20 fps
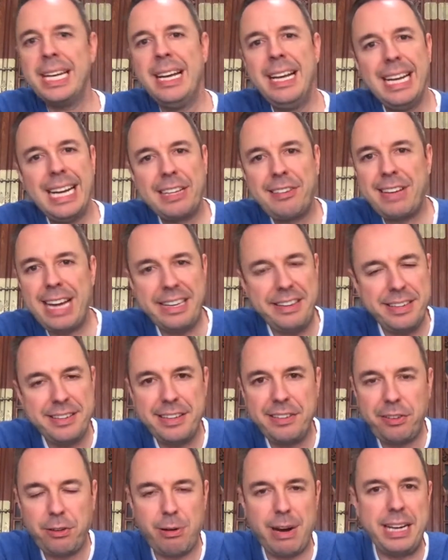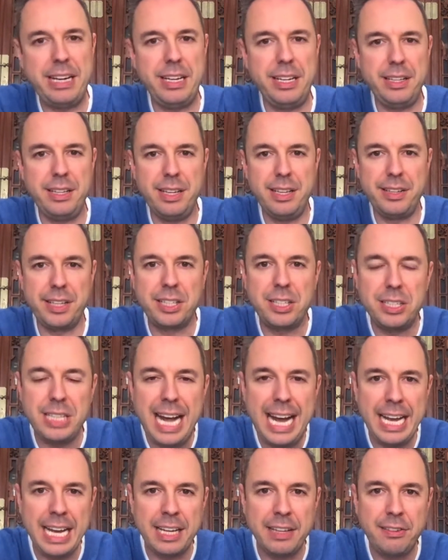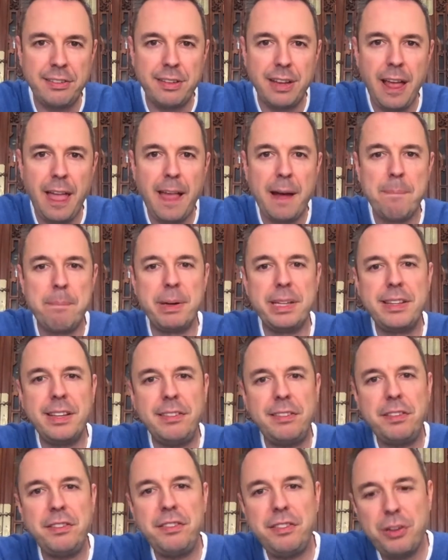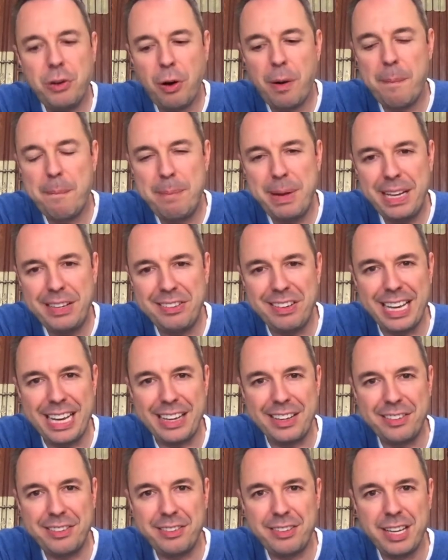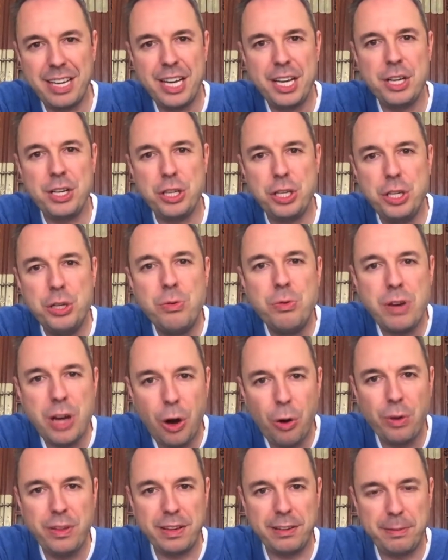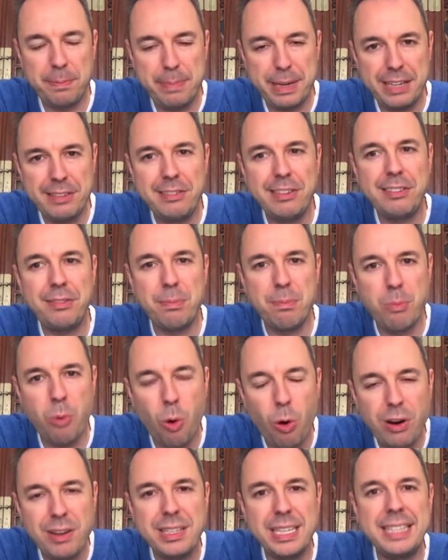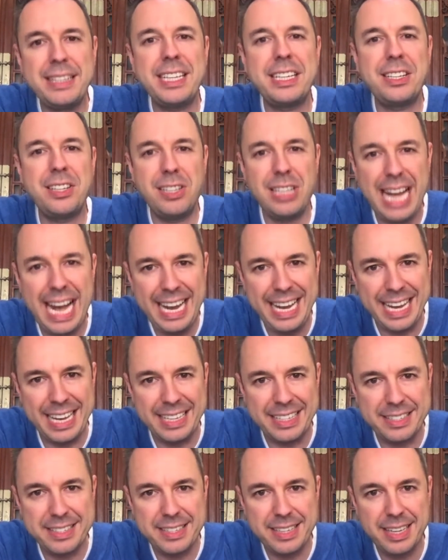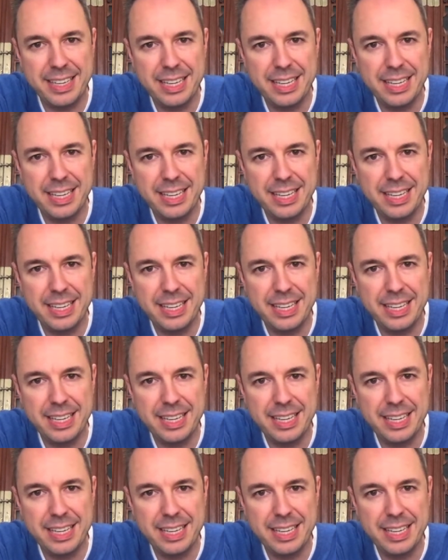That's not to discredit the clients, but this is your business. You know this business more than the client.